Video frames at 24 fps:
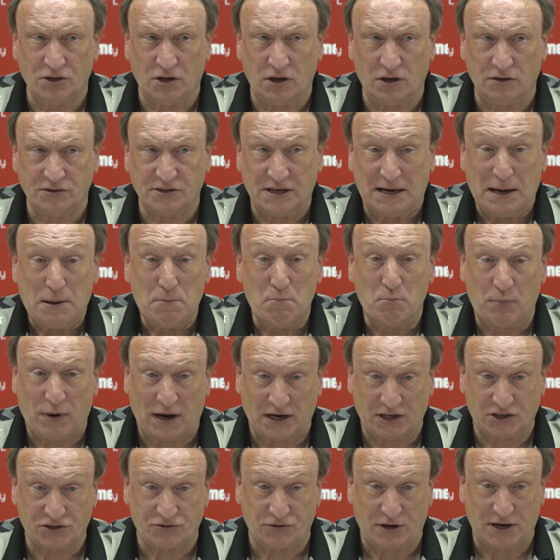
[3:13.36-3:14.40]
as an
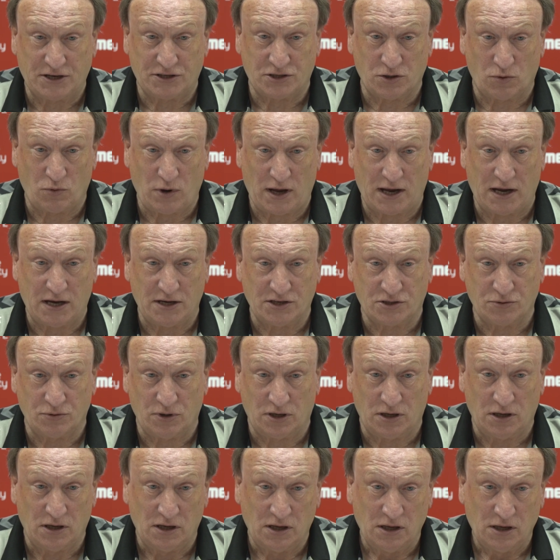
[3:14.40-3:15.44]
impact straight away
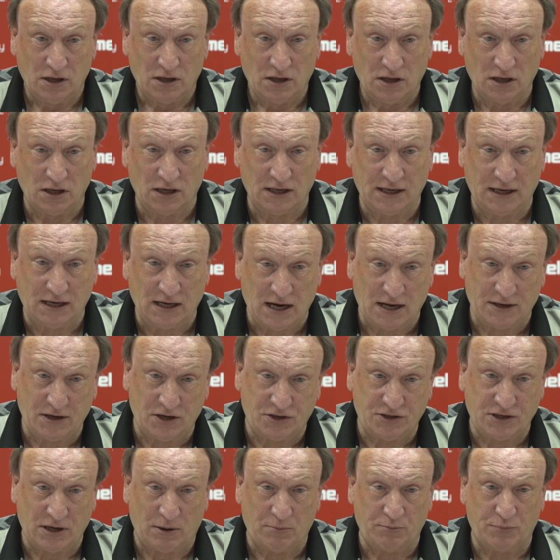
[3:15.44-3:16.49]
into a league like
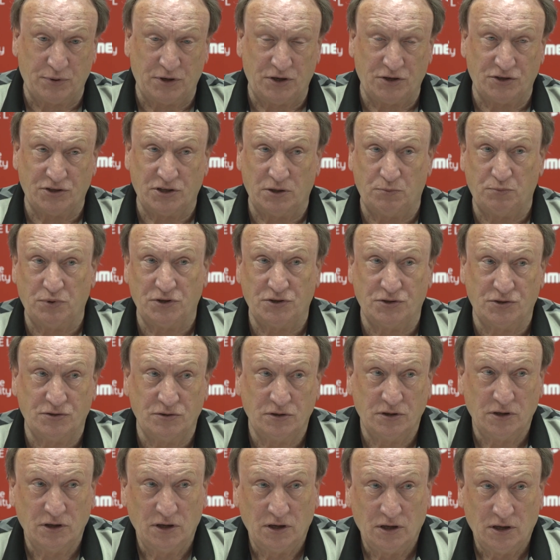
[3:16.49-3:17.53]
the Championship.
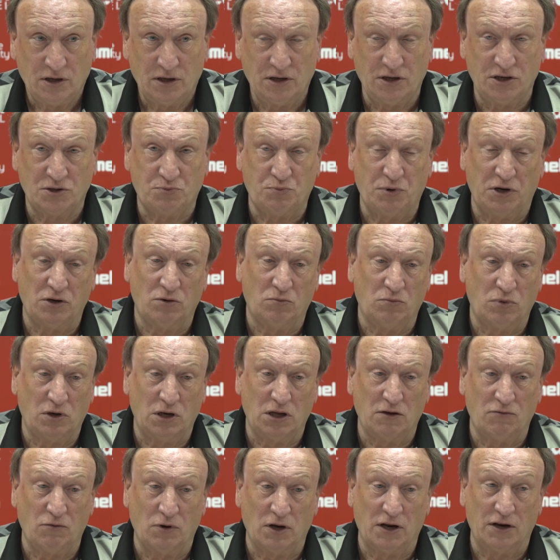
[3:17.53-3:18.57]
He's been
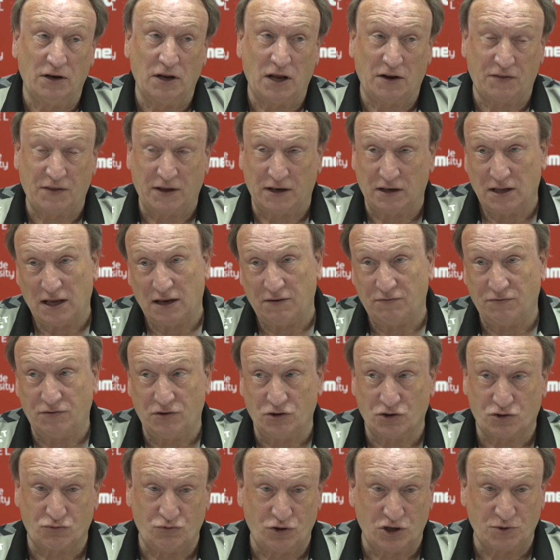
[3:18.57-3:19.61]
unbelievable, and I think they've
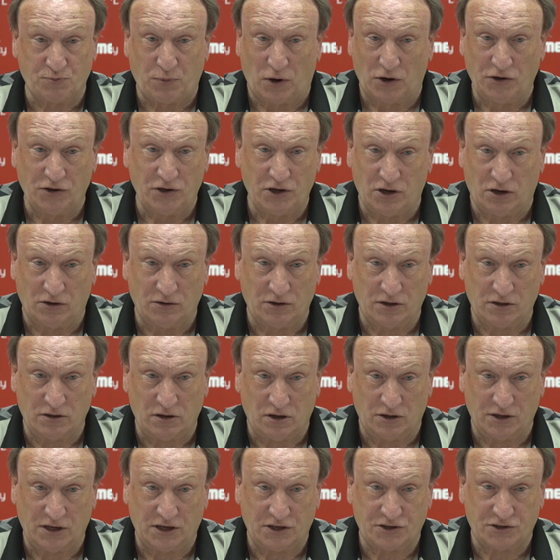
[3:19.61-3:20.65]
just responded
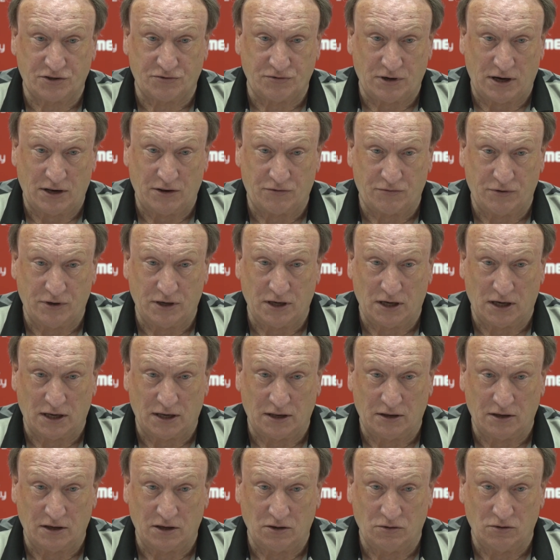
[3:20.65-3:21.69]
on his strength,
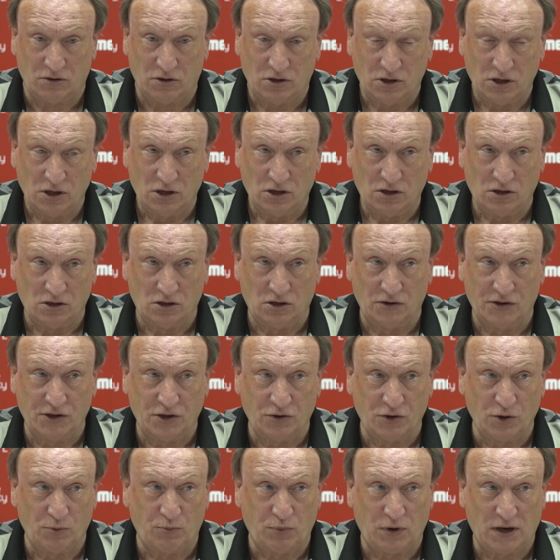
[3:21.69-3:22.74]
really. All the
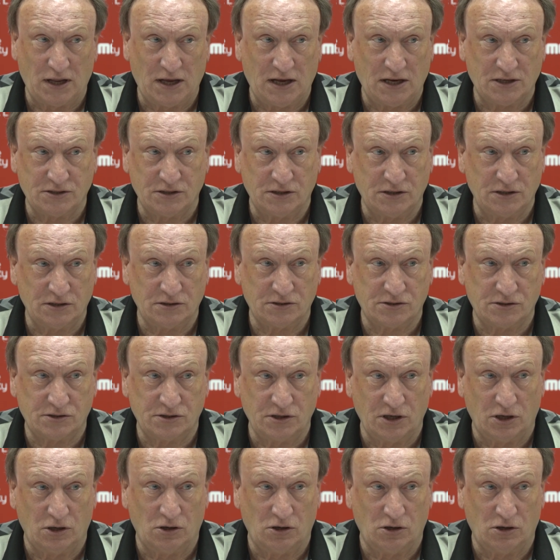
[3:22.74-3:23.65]
other players, and it's